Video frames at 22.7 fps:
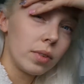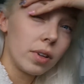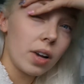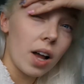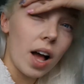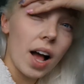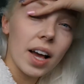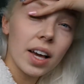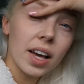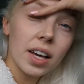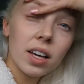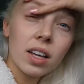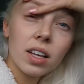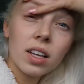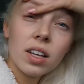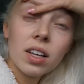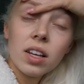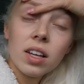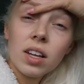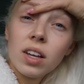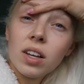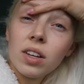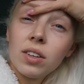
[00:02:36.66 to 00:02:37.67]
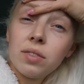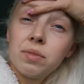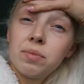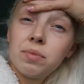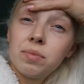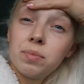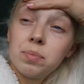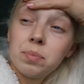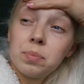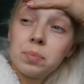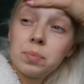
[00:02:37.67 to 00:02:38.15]
like
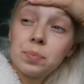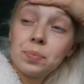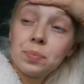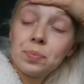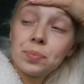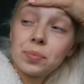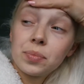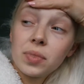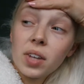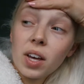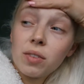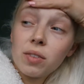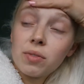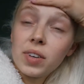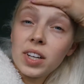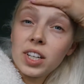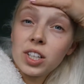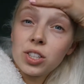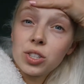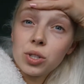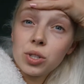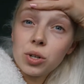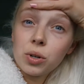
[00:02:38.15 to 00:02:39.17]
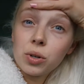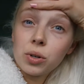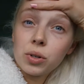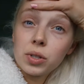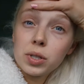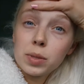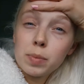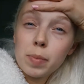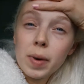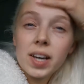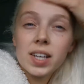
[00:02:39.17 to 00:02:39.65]
a fitness
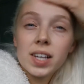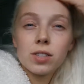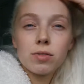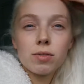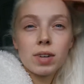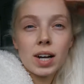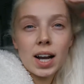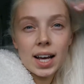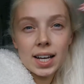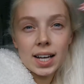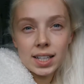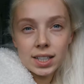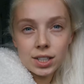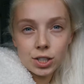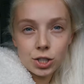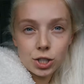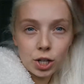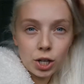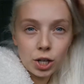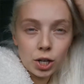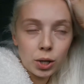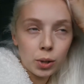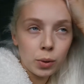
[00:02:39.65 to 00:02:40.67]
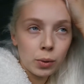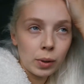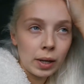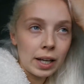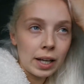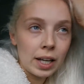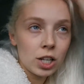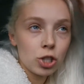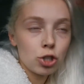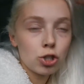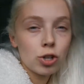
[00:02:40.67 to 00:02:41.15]
course, but it's relating to
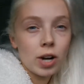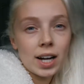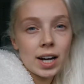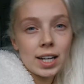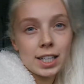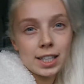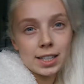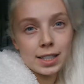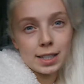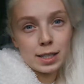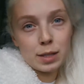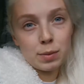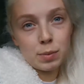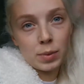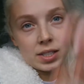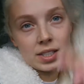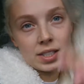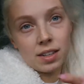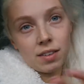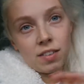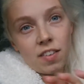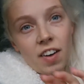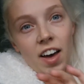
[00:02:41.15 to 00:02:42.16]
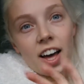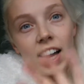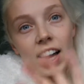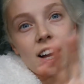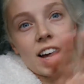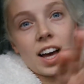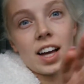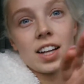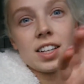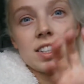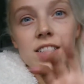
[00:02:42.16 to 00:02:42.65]
training
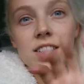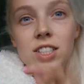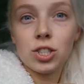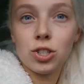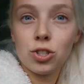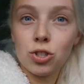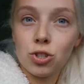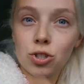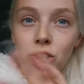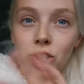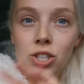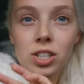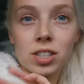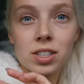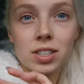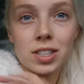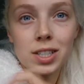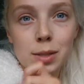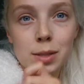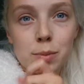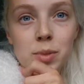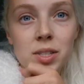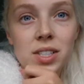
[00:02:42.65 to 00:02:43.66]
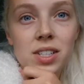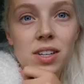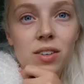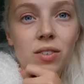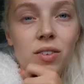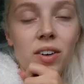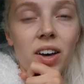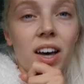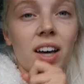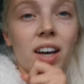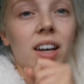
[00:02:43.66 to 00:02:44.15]
specific and nutrition
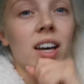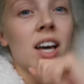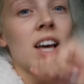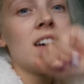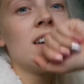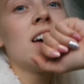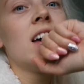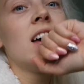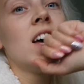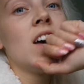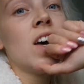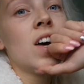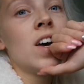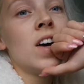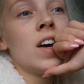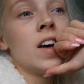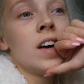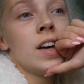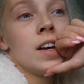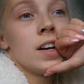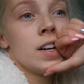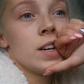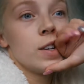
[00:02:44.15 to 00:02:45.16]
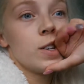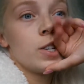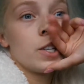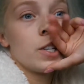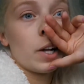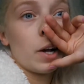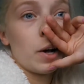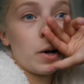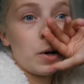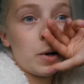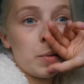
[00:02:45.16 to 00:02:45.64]
specific.
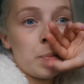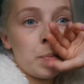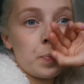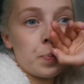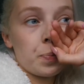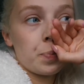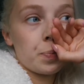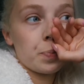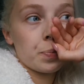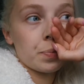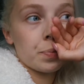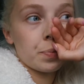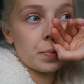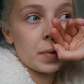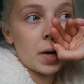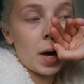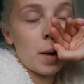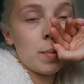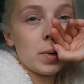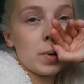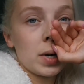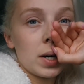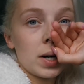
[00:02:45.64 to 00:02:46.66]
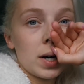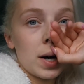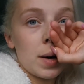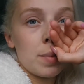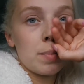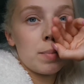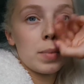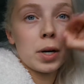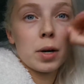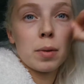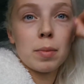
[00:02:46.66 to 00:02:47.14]
So I
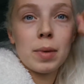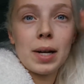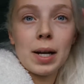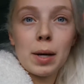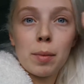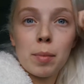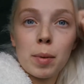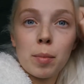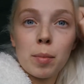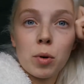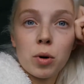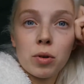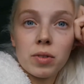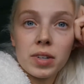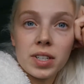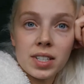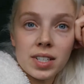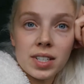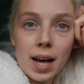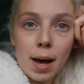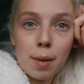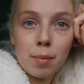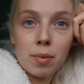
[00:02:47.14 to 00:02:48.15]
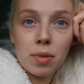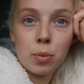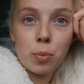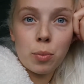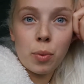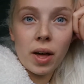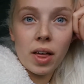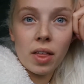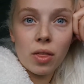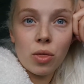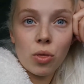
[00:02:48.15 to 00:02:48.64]
can become a little bit more in depth
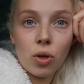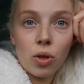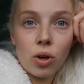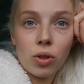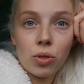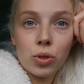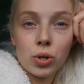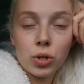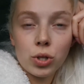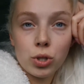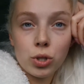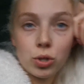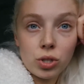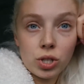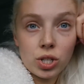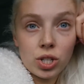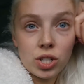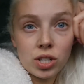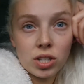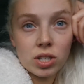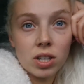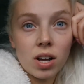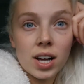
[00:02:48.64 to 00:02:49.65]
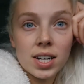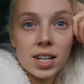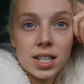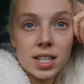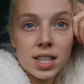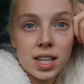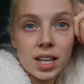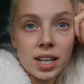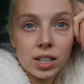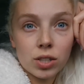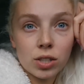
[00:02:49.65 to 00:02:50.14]
with the nutrition side
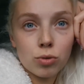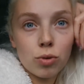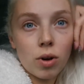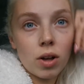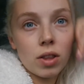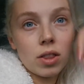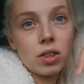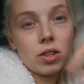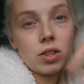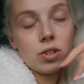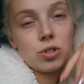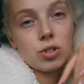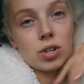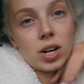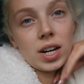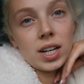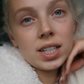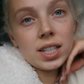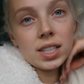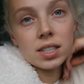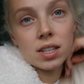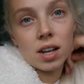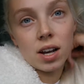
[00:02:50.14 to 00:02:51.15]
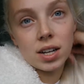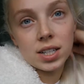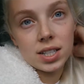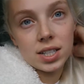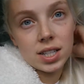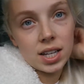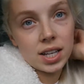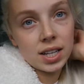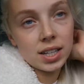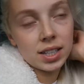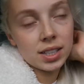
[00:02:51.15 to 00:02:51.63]
to things rather than training side
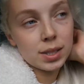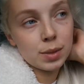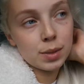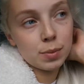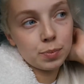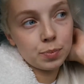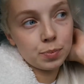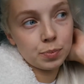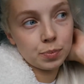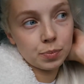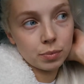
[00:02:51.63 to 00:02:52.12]
to things.